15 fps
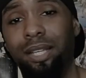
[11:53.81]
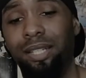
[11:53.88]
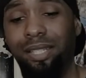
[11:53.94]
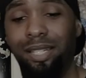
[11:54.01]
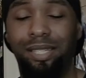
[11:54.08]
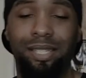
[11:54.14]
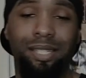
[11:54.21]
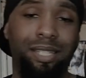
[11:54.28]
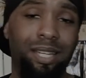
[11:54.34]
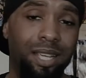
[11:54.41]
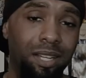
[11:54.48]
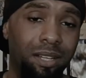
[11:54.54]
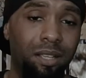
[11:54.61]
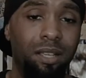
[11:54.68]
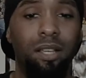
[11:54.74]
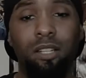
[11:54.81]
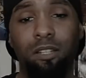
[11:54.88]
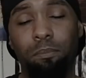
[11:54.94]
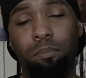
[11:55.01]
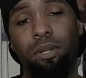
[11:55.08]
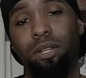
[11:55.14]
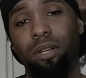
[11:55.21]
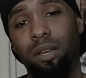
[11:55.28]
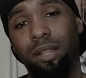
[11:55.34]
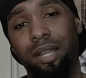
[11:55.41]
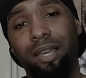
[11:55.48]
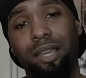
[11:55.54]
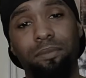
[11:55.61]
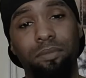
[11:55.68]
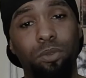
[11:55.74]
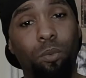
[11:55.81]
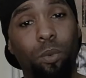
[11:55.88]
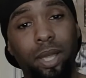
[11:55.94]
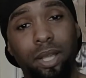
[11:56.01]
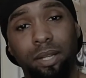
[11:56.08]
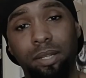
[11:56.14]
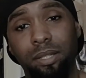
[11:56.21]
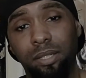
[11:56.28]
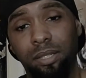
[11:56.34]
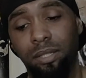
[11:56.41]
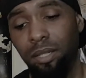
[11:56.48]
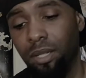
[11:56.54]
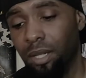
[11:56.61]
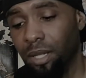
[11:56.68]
8 sets to 10, depending on how heavy the weight is.